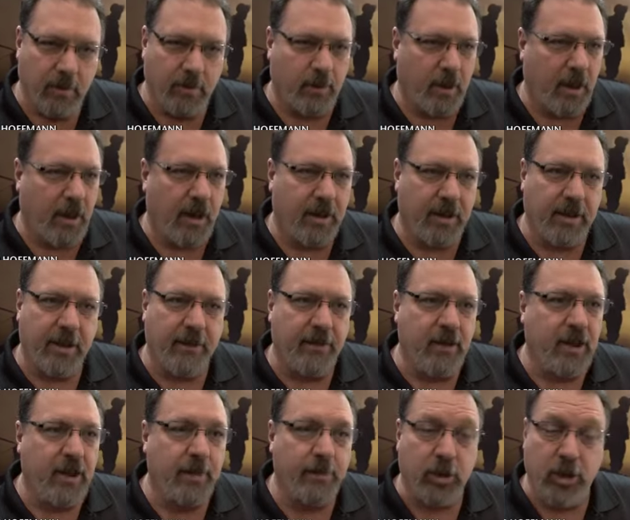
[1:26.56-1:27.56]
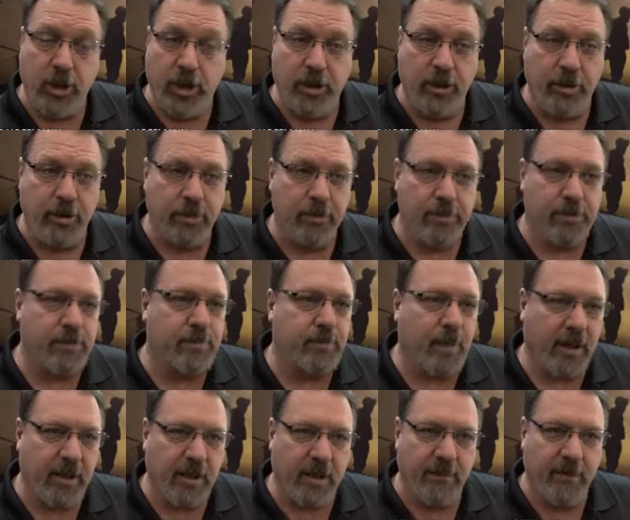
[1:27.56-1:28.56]
by giving him cues,
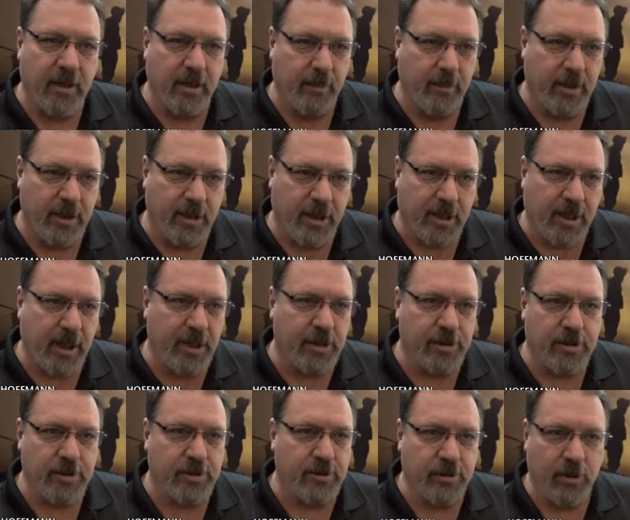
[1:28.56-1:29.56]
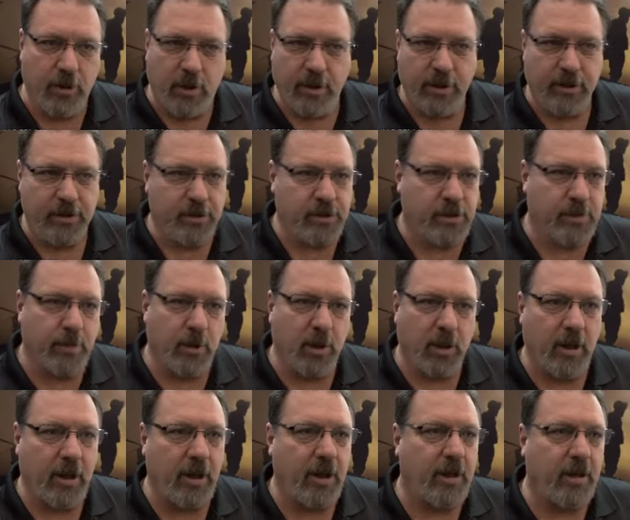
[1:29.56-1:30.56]
by giving him indications on a
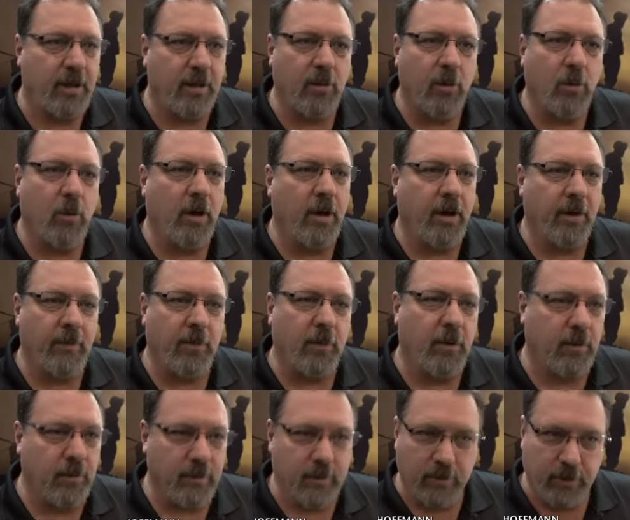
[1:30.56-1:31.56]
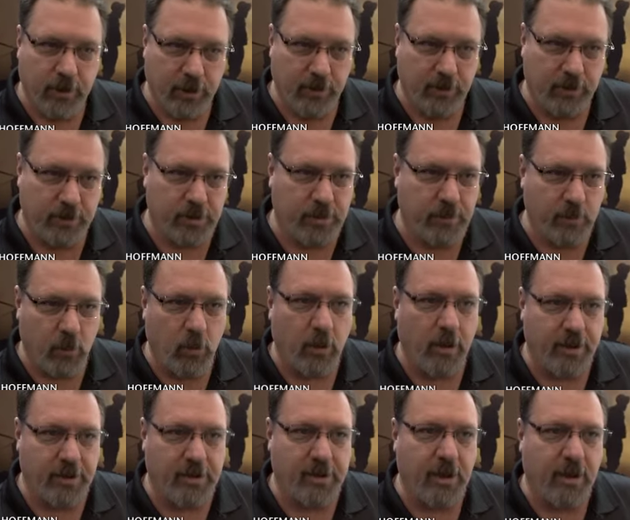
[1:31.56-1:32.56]
display, whatever you want
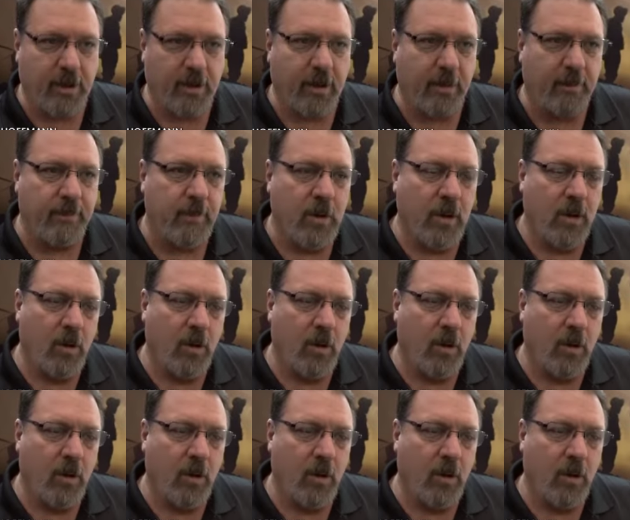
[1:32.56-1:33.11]
to set up.